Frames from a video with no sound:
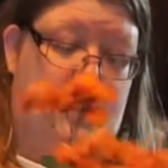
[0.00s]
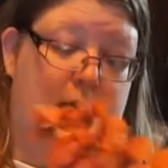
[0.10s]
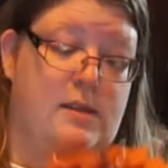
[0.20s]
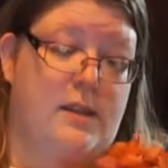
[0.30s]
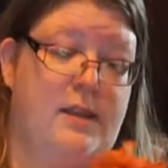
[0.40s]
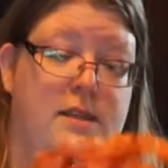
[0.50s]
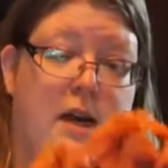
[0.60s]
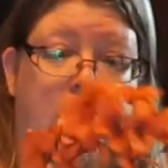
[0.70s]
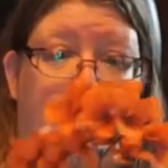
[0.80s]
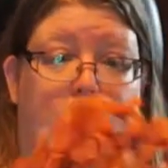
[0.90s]
Easily
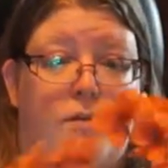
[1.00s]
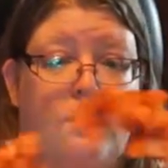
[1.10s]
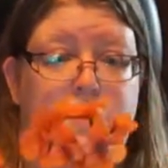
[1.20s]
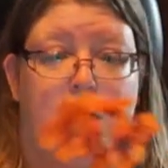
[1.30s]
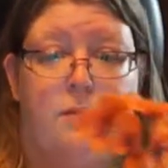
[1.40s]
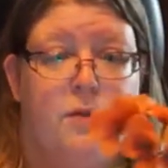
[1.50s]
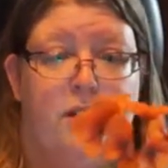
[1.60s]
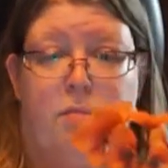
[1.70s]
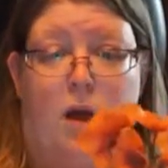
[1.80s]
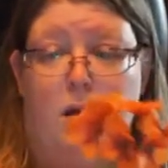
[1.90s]
done. You know, sometimes we
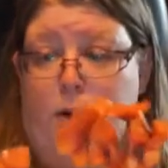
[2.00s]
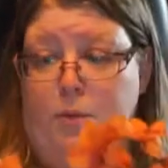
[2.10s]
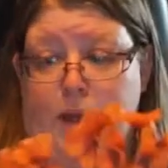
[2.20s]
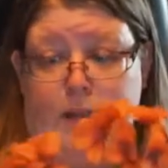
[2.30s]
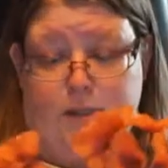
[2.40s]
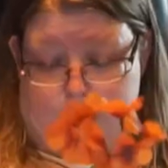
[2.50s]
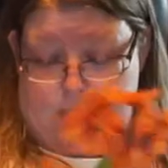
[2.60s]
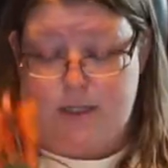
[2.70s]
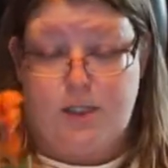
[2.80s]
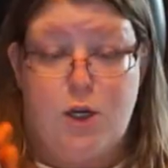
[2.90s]
have blonde moments, and
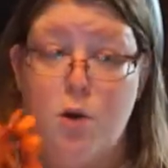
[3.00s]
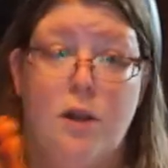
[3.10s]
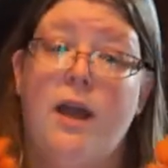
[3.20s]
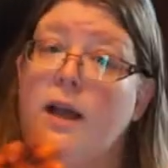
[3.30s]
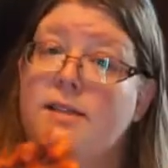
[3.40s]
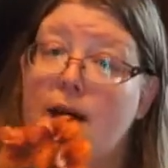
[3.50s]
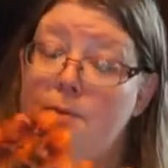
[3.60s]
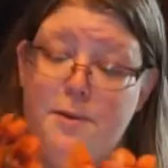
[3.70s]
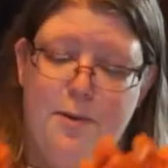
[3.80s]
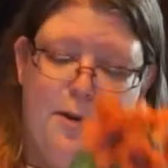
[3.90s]
that's totally
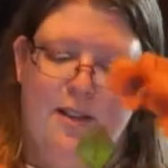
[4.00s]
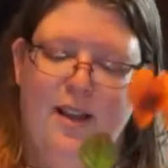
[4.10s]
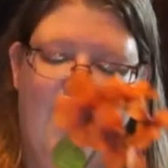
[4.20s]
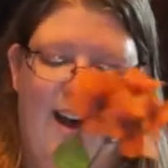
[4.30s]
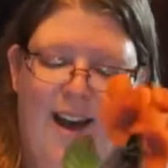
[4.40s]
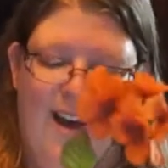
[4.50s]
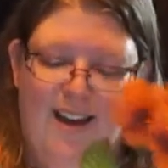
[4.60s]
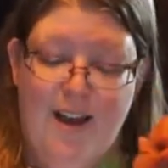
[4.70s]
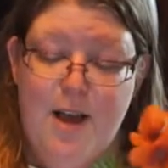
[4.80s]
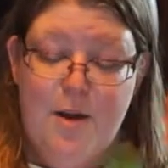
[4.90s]
acceptable.
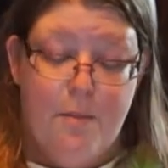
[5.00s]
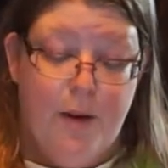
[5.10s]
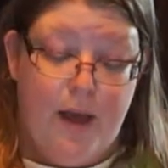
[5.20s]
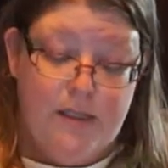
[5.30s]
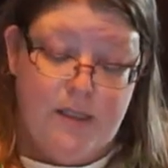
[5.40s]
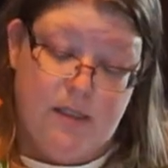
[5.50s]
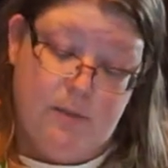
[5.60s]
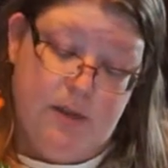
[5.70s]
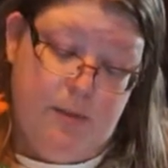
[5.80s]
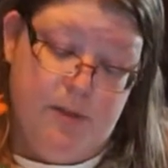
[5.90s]
But
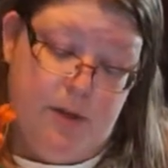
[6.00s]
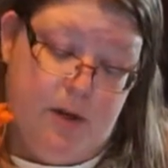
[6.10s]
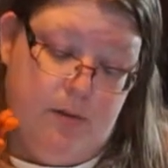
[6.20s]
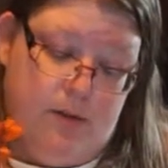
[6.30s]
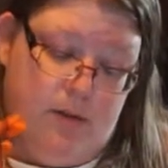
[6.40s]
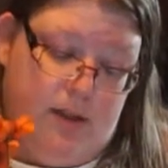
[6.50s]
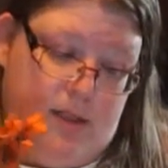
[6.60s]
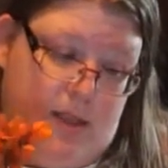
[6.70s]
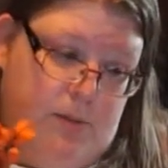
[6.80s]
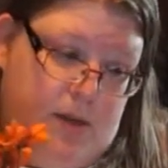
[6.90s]
sometimes we don't. So let's
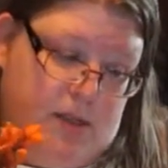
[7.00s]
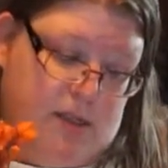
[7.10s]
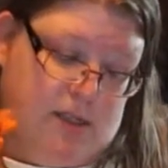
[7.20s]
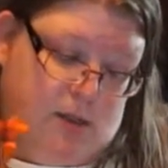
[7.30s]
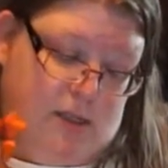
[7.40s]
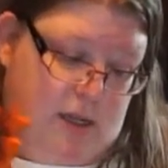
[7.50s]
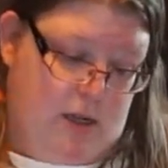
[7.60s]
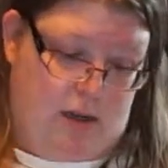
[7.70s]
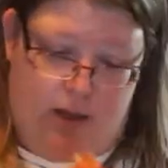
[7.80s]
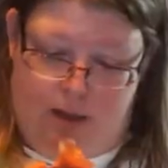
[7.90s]
see. I'm gonna go ahead
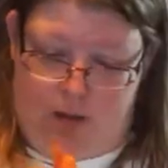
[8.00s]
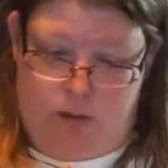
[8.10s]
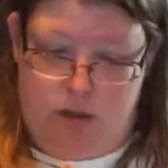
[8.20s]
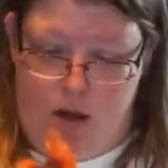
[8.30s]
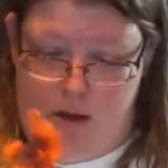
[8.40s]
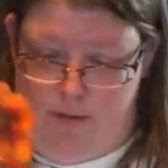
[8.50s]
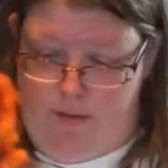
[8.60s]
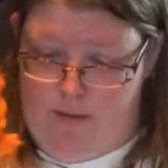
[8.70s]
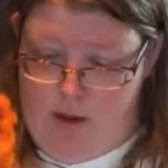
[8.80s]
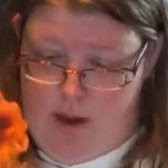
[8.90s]
and cut those off.
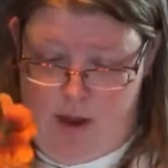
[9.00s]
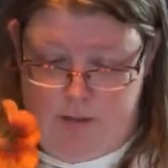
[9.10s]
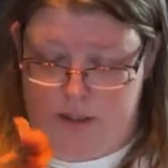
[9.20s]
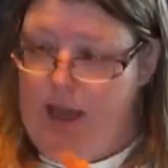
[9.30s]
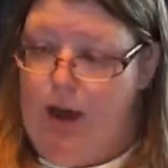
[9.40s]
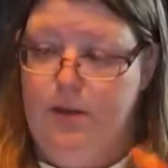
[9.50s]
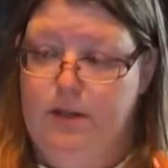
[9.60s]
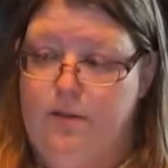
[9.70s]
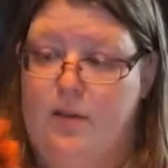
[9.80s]
Just counting the